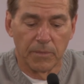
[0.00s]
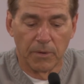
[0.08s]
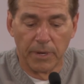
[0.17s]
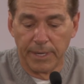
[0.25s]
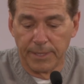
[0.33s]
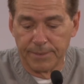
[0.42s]

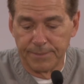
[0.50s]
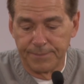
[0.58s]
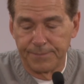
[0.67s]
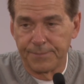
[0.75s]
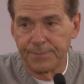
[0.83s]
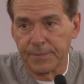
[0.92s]
Great.
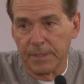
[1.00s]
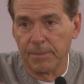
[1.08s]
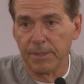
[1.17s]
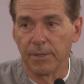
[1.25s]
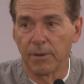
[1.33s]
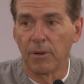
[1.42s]

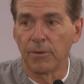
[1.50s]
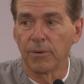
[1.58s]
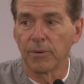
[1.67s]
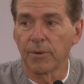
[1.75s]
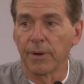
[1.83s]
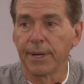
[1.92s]
I mean, they're all
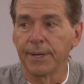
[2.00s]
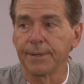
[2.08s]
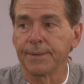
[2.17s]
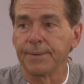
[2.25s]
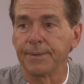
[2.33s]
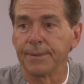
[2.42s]
doing great.
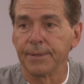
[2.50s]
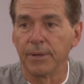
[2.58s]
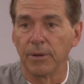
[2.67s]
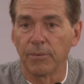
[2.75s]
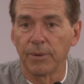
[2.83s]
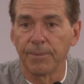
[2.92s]
You
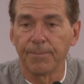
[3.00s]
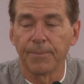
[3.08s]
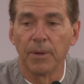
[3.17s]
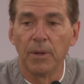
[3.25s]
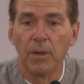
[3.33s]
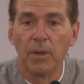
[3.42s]
know, we
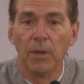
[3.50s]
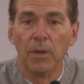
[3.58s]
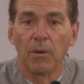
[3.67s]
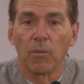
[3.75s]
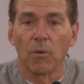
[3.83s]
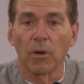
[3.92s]

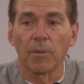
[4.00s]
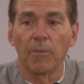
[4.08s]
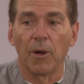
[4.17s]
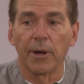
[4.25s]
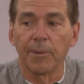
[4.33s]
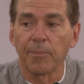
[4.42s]
work them
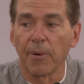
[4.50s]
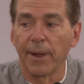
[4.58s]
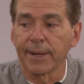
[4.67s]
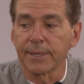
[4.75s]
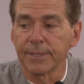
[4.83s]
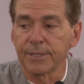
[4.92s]
hard in
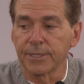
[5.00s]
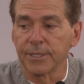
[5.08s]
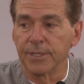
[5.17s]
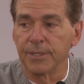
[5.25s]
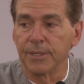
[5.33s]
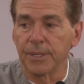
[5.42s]
practice,
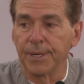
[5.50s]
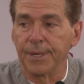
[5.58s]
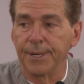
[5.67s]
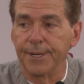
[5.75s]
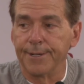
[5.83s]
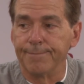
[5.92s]
and,
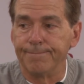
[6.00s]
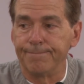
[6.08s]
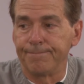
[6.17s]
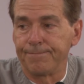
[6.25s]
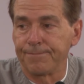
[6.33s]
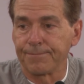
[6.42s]

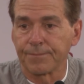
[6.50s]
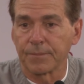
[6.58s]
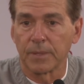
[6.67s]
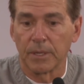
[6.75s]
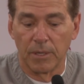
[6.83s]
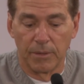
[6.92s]

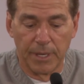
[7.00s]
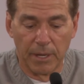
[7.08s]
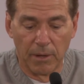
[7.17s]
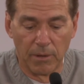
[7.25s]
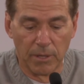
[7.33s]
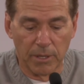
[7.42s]
you know, they
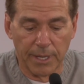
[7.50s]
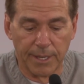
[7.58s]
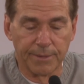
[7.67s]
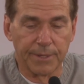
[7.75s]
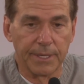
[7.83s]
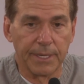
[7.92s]
all look
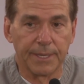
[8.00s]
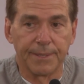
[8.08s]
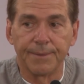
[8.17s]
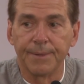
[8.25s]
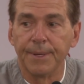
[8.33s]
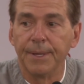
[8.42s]
healthy
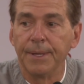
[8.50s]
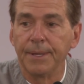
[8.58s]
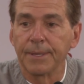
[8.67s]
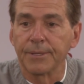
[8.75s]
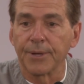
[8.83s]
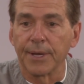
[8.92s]
and
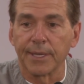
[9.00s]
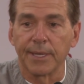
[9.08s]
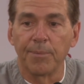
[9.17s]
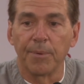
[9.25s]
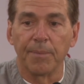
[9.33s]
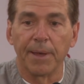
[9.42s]
try to
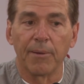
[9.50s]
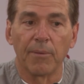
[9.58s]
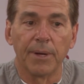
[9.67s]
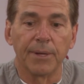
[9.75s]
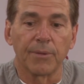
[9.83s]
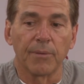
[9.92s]
keep them that
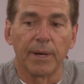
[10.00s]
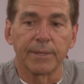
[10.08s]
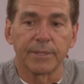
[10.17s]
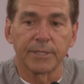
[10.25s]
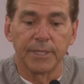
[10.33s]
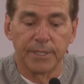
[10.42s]
way
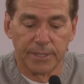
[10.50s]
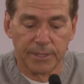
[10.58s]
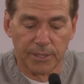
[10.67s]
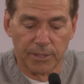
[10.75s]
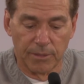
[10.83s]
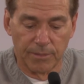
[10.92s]
throughout the
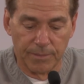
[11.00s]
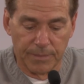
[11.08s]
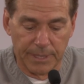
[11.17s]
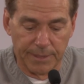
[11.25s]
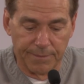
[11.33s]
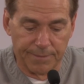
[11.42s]
season. So
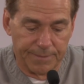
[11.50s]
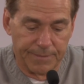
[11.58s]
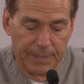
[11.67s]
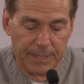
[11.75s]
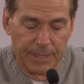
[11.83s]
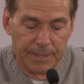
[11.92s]
they've
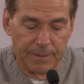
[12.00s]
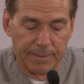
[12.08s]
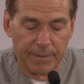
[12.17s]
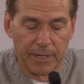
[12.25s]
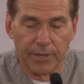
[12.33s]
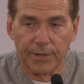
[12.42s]

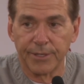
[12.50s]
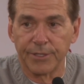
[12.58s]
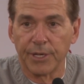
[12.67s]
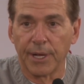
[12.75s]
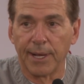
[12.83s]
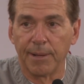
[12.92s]
done a good
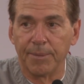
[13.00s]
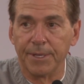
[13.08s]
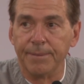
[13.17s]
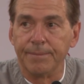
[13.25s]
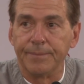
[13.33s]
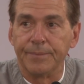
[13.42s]
job,
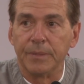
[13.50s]
and,